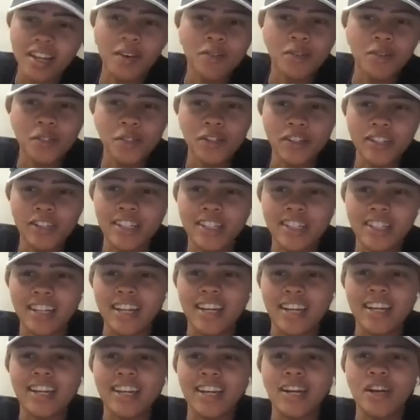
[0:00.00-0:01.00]
of certain
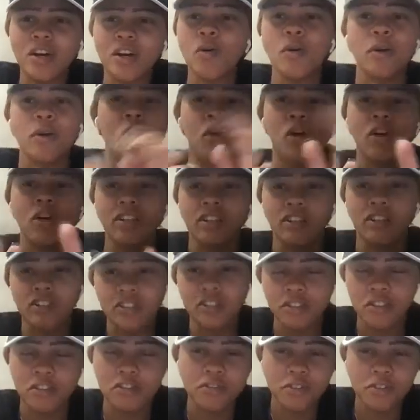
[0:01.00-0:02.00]
like going all in
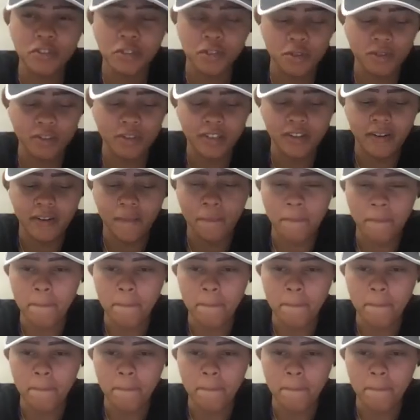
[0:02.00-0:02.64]
on certain fields.